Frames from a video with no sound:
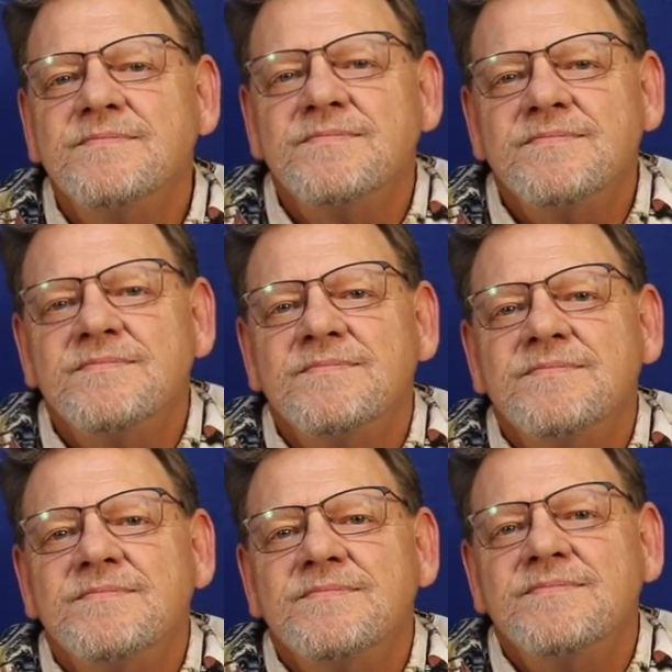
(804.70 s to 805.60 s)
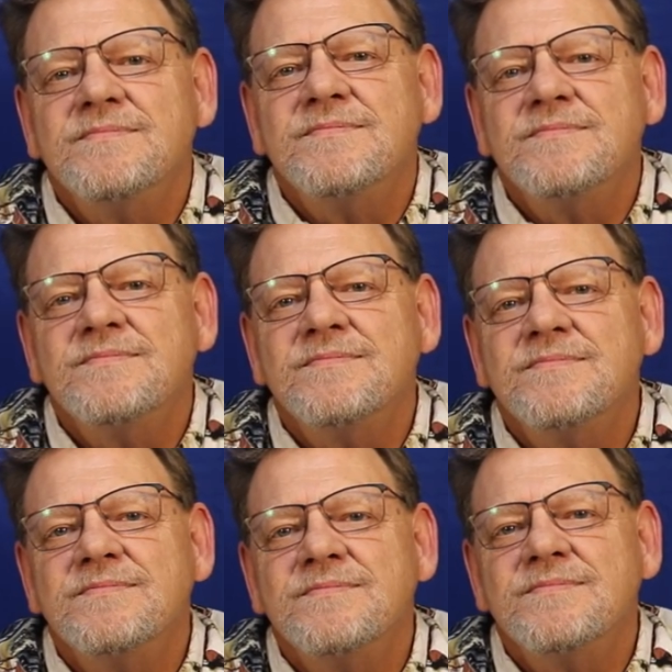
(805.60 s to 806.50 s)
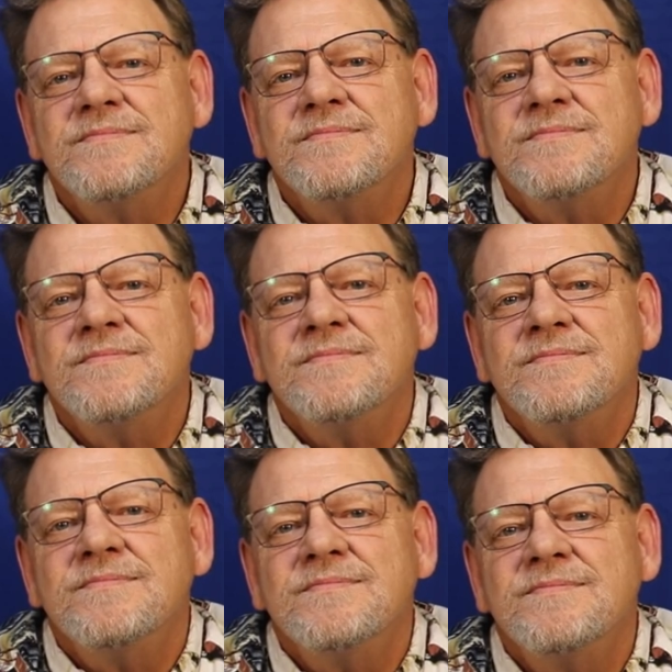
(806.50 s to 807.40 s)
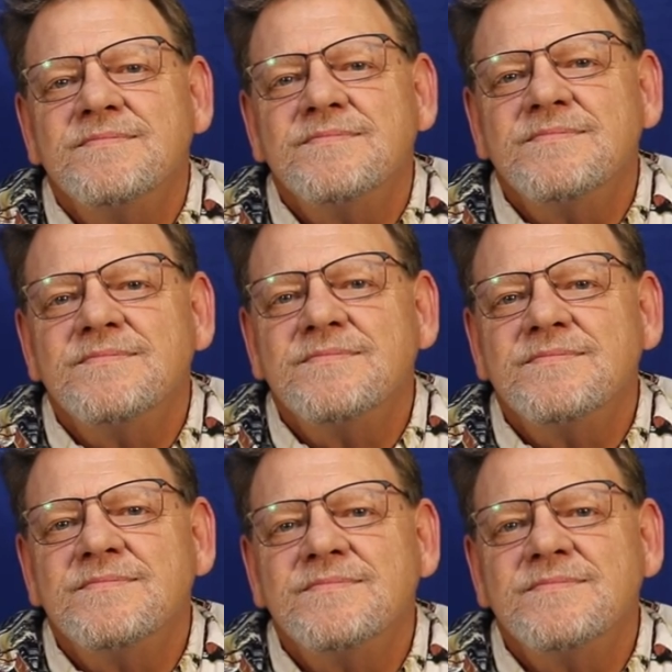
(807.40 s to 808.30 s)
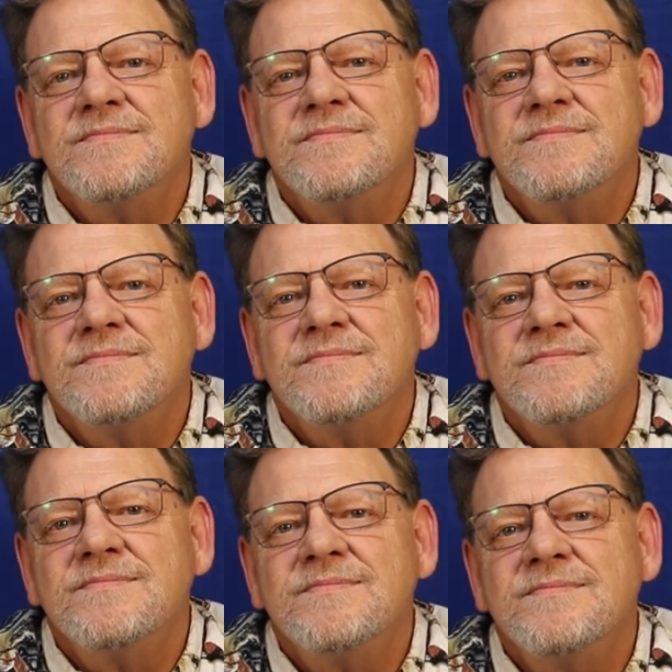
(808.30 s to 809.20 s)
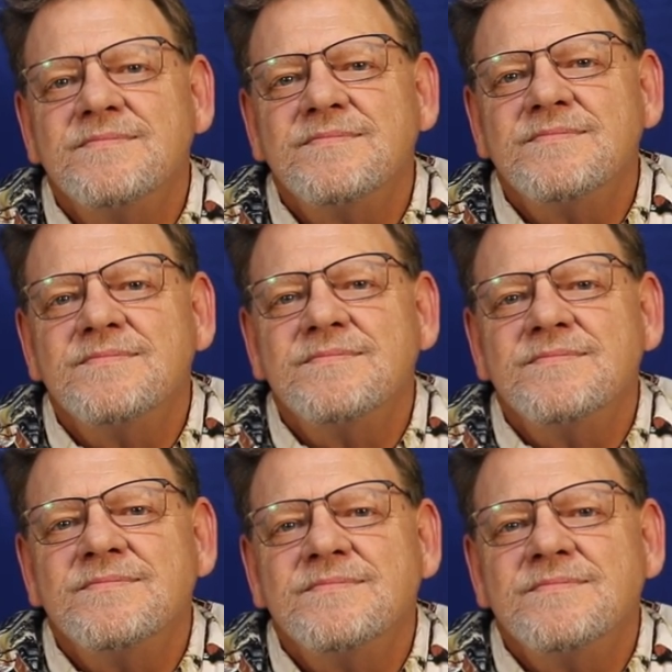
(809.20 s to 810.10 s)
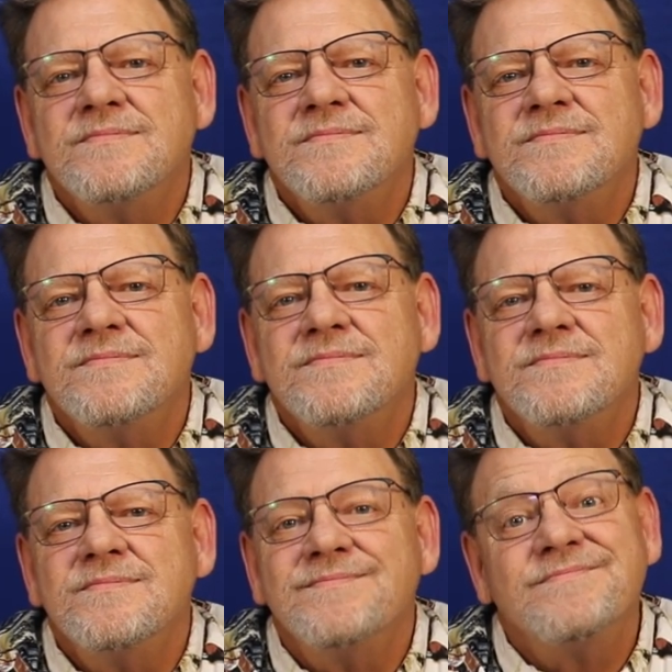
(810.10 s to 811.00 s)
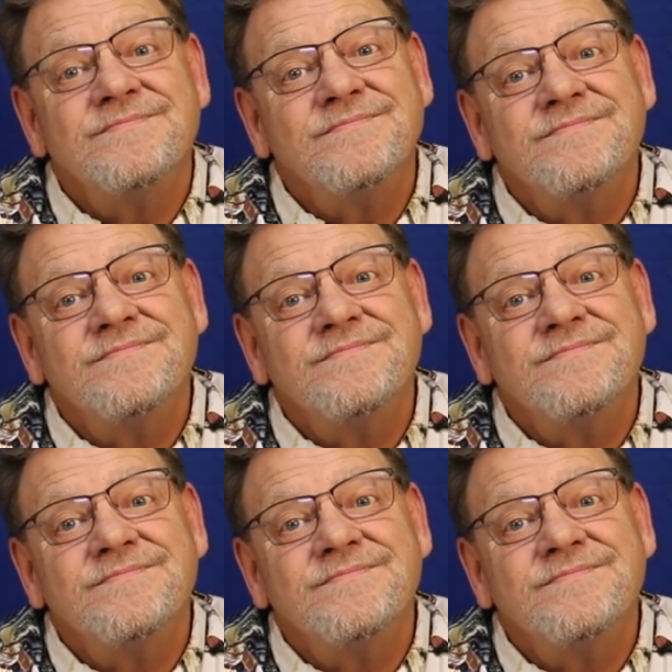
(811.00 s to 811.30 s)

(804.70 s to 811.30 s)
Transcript: The person shown says nothing.